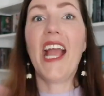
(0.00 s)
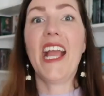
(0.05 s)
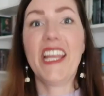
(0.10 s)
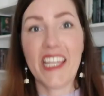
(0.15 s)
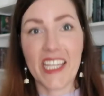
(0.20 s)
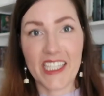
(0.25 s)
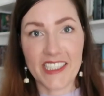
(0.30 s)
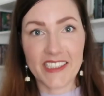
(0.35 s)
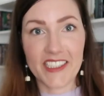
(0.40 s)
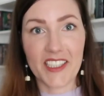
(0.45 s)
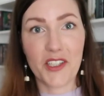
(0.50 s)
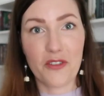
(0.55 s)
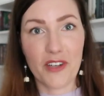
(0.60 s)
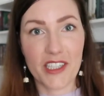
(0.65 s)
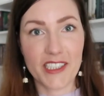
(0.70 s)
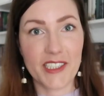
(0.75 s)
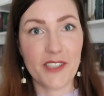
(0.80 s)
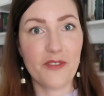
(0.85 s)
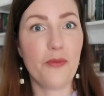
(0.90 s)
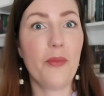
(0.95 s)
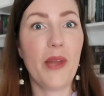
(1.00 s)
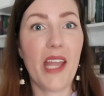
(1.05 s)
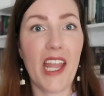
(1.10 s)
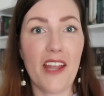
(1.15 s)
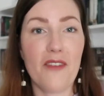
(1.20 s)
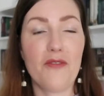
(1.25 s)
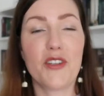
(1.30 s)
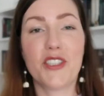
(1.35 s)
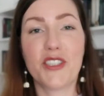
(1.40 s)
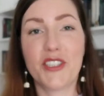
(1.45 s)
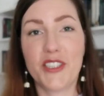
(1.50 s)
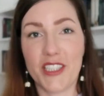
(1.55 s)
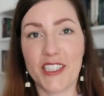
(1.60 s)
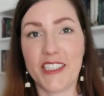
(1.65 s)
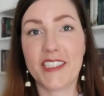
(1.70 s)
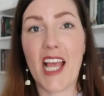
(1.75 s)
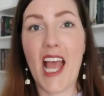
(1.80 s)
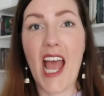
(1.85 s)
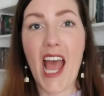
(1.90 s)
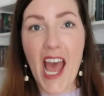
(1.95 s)
And yes, aggressive behavior
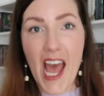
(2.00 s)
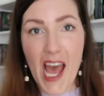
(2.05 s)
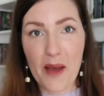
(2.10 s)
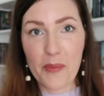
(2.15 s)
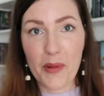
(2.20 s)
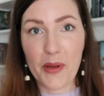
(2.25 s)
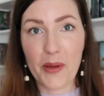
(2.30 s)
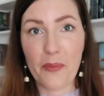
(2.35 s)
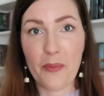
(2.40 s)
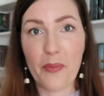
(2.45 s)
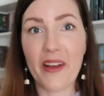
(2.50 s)
does happen,